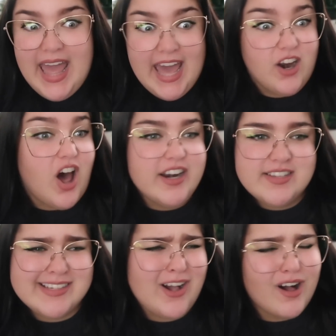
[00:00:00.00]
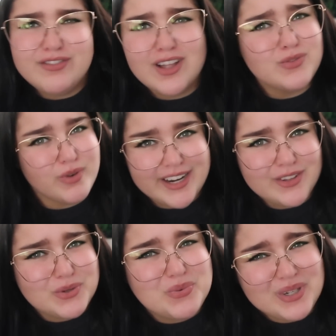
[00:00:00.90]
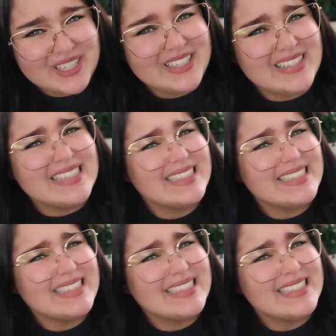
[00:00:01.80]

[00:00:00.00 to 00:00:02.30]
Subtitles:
and honestly, all felt right in the world.